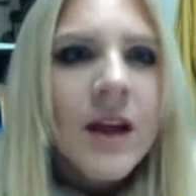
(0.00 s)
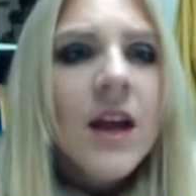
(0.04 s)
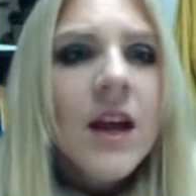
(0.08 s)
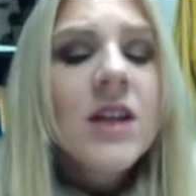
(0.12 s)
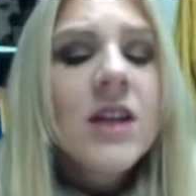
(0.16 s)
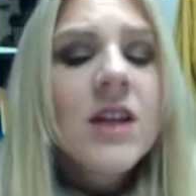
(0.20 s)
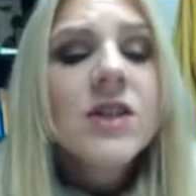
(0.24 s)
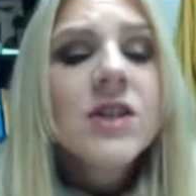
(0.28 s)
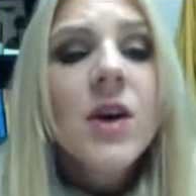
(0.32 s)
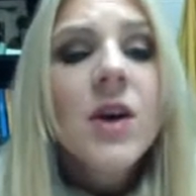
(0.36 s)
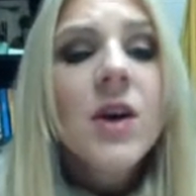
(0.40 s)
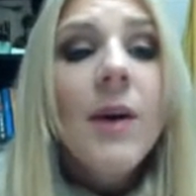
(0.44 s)

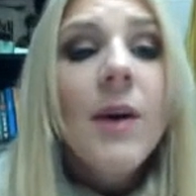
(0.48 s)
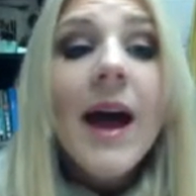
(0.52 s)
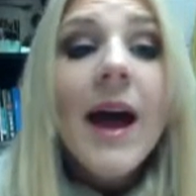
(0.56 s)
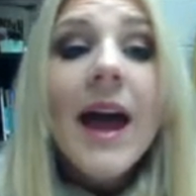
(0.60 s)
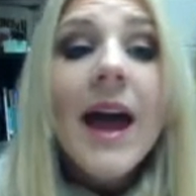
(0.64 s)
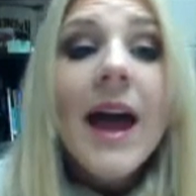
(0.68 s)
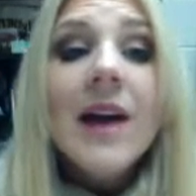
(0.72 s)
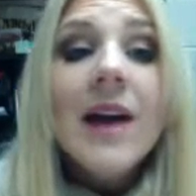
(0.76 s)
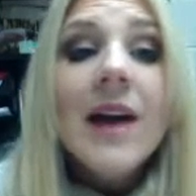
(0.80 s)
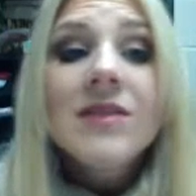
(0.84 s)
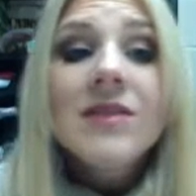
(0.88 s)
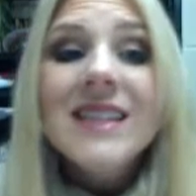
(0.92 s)
So I
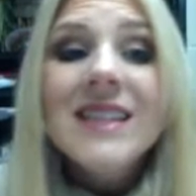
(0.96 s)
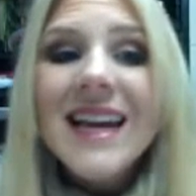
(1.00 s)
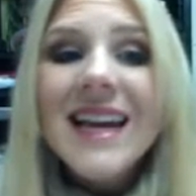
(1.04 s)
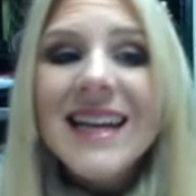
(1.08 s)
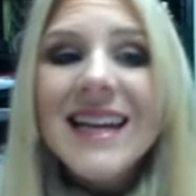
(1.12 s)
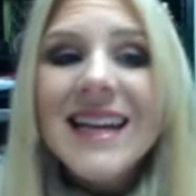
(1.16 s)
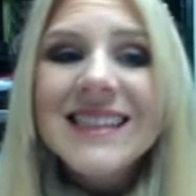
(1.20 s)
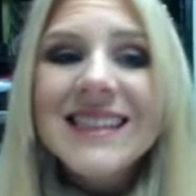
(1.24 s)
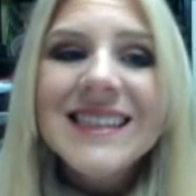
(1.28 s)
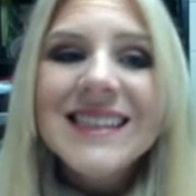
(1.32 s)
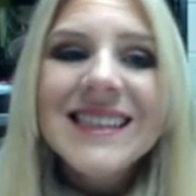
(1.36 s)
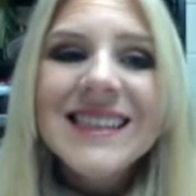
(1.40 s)
have
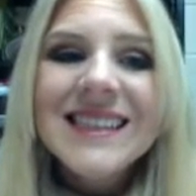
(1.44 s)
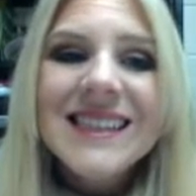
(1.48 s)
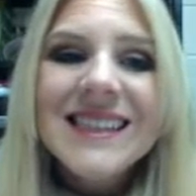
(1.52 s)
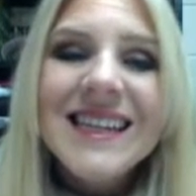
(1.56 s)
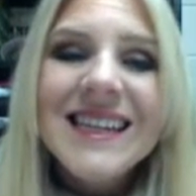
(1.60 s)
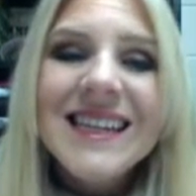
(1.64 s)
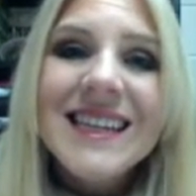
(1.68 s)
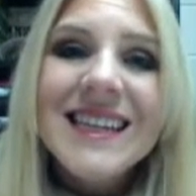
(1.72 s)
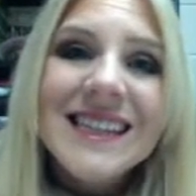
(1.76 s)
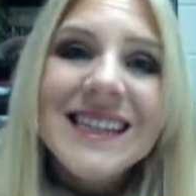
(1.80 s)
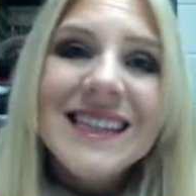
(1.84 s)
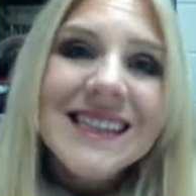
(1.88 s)
Texas
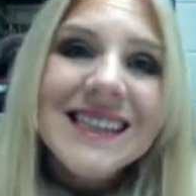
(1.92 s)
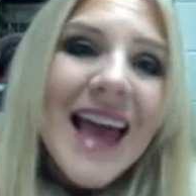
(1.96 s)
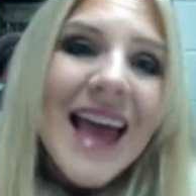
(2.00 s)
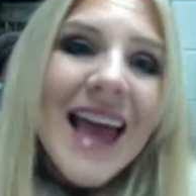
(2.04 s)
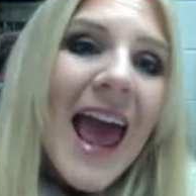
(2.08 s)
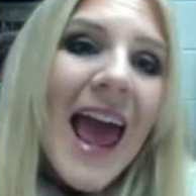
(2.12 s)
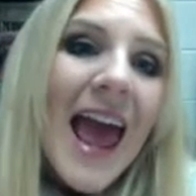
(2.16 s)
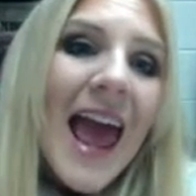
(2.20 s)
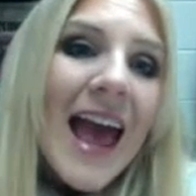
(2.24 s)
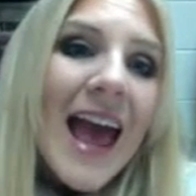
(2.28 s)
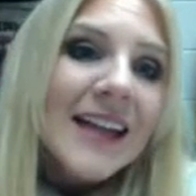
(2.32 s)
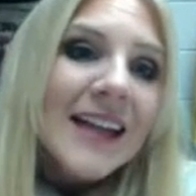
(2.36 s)
is
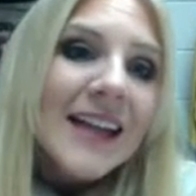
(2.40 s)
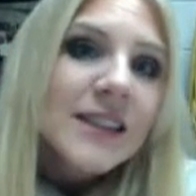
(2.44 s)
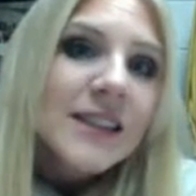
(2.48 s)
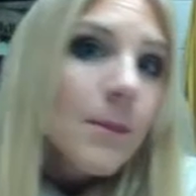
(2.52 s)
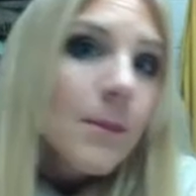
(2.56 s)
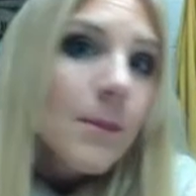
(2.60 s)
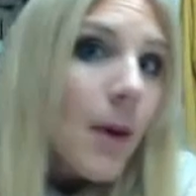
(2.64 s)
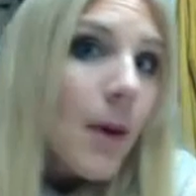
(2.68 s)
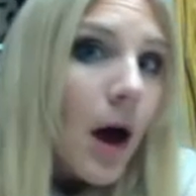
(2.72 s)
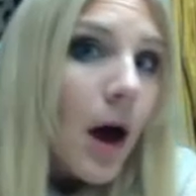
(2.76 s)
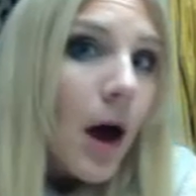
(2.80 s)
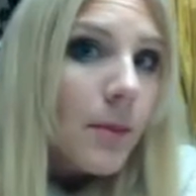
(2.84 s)
as
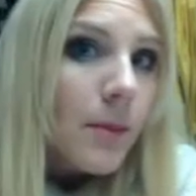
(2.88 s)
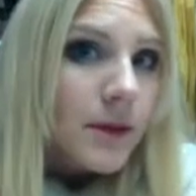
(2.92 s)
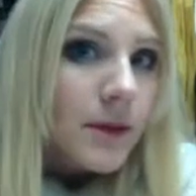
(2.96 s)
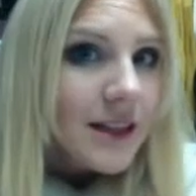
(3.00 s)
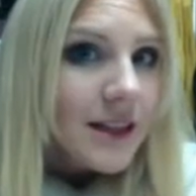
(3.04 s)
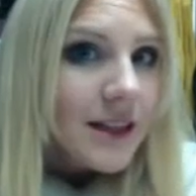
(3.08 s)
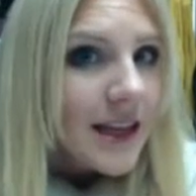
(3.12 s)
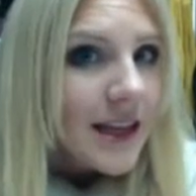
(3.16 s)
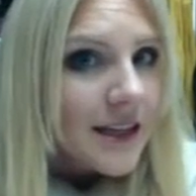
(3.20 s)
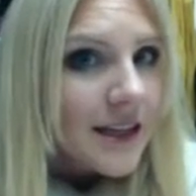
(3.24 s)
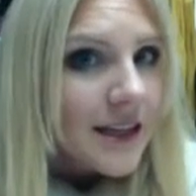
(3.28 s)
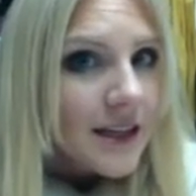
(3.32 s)

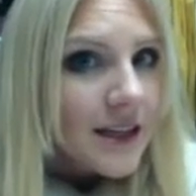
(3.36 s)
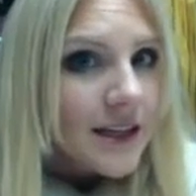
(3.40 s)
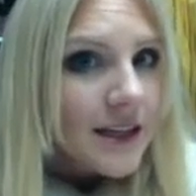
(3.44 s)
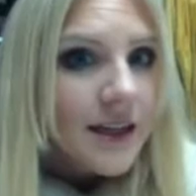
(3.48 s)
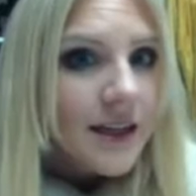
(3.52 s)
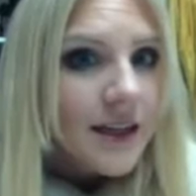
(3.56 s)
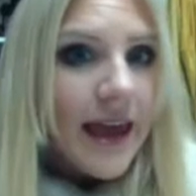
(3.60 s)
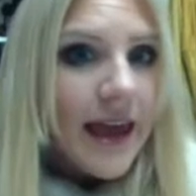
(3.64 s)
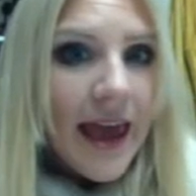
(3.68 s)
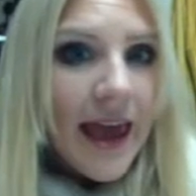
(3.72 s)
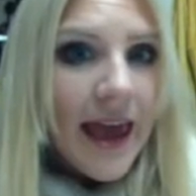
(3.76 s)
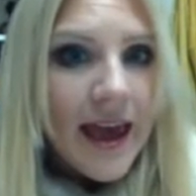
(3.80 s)
populated
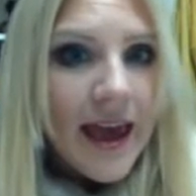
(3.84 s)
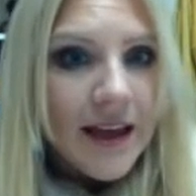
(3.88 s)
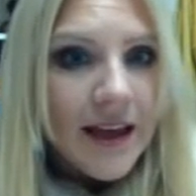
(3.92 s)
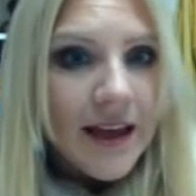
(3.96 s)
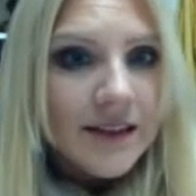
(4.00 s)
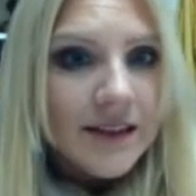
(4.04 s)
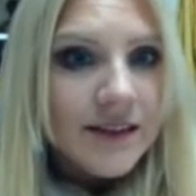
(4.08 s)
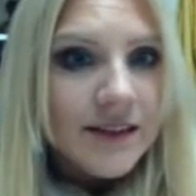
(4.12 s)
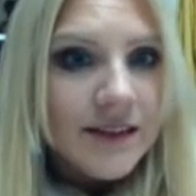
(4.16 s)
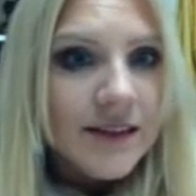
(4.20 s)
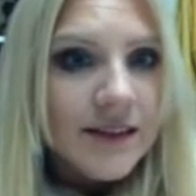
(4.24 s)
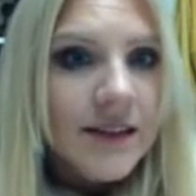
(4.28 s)

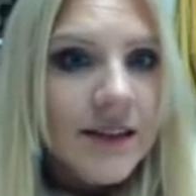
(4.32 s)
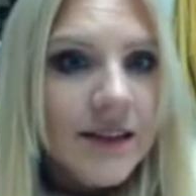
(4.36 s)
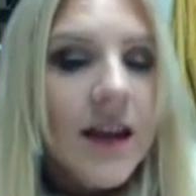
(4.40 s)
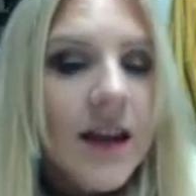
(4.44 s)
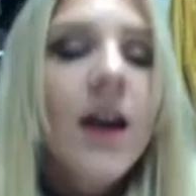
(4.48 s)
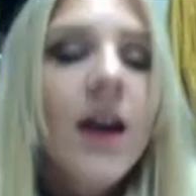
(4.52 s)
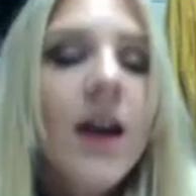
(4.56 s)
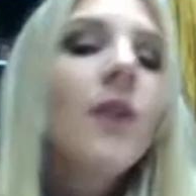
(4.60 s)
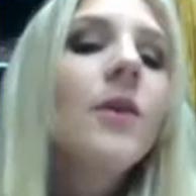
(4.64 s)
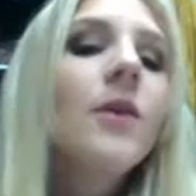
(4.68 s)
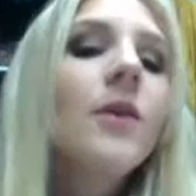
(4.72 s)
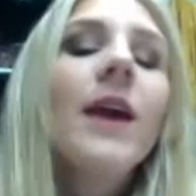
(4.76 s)
as.
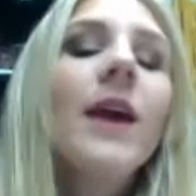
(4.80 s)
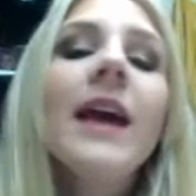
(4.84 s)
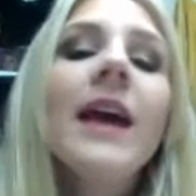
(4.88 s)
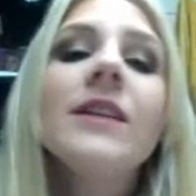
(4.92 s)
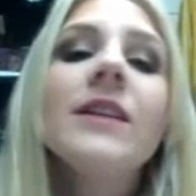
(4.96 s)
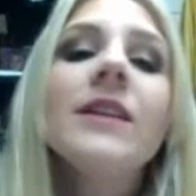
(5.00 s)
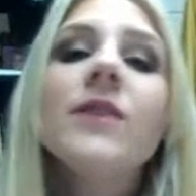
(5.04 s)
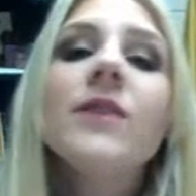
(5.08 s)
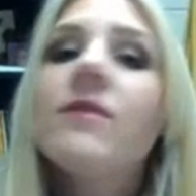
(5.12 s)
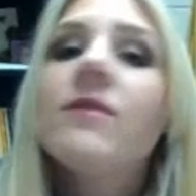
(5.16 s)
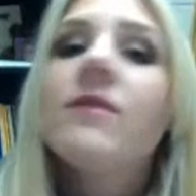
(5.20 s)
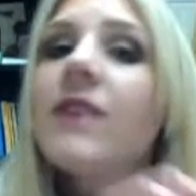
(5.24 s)
Okay,
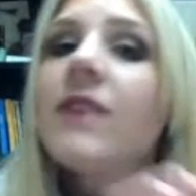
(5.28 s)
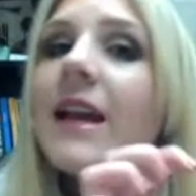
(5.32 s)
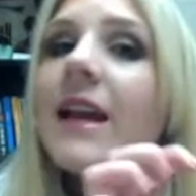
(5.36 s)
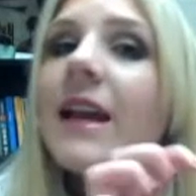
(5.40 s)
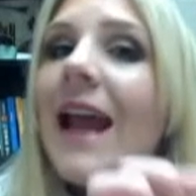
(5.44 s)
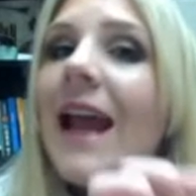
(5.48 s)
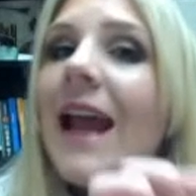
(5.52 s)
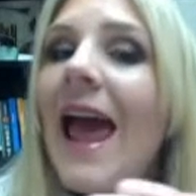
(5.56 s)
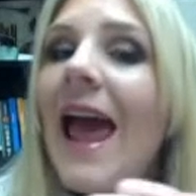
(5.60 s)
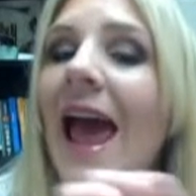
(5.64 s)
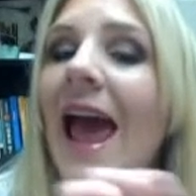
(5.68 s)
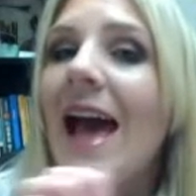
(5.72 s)
so I've got
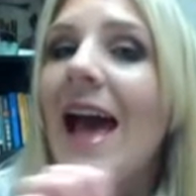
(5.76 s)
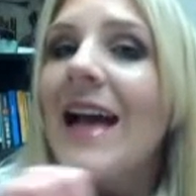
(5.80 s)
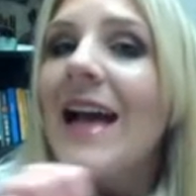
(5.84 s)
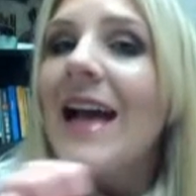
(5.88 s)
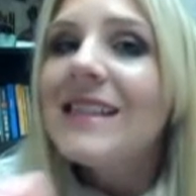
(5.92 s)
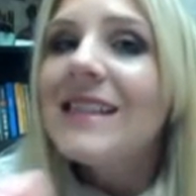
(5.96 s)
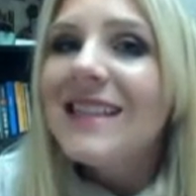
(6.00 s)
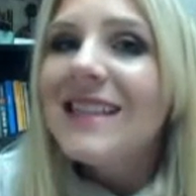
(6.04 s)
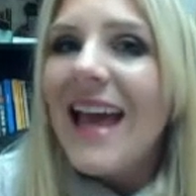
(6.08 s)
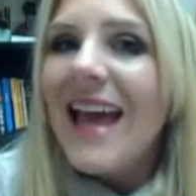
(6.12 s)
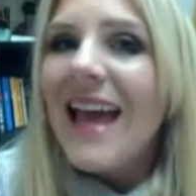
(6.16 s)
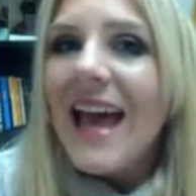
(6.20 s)

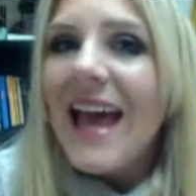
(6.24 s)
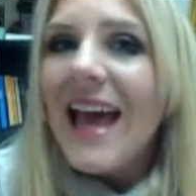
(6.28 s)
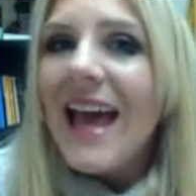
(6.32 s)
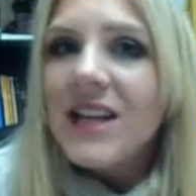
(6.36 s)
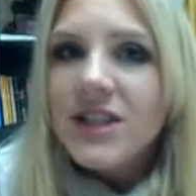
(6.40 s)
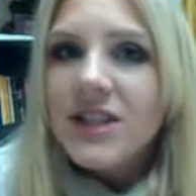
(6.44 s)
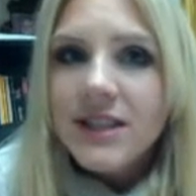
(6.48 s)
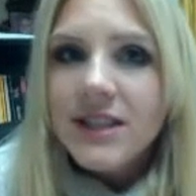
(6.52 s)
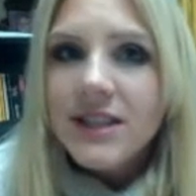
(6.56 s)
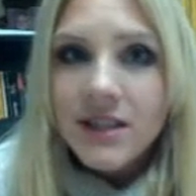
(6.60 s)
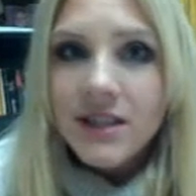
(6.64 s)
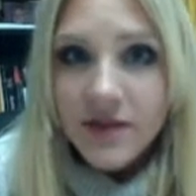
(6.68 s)
as,
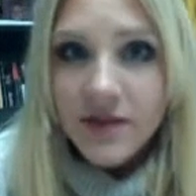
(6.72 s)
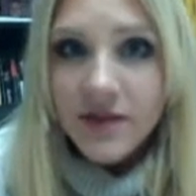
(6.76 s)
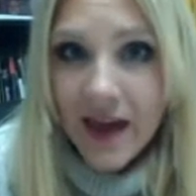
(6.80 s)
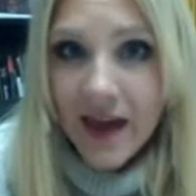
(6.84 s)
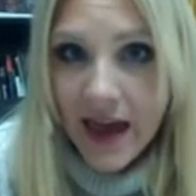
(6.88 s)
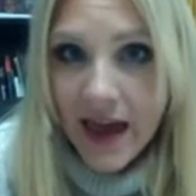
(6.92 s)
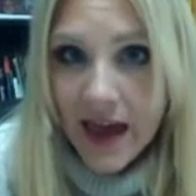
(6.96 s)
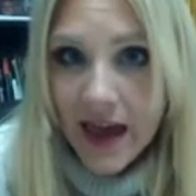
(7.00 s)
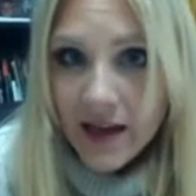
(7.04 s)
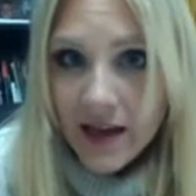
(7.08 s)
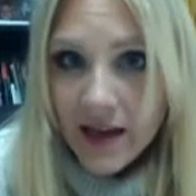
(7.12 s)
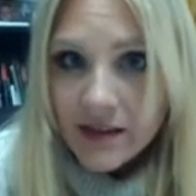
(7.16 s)
adjective
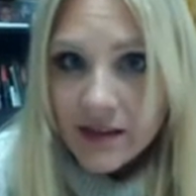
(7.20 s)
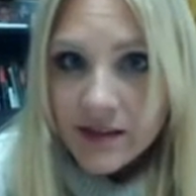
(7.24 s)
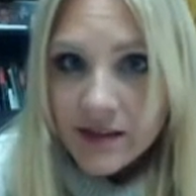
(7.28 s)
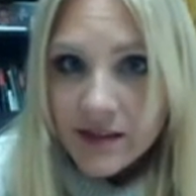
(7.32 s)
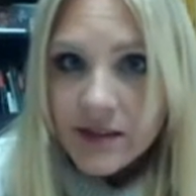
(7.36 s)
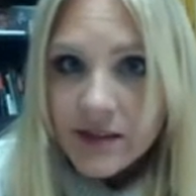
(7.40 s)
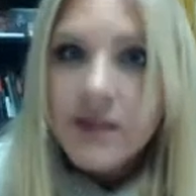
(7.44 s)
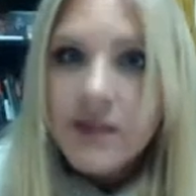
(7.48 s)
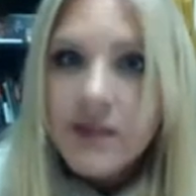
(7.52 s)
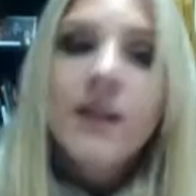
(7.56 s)
as.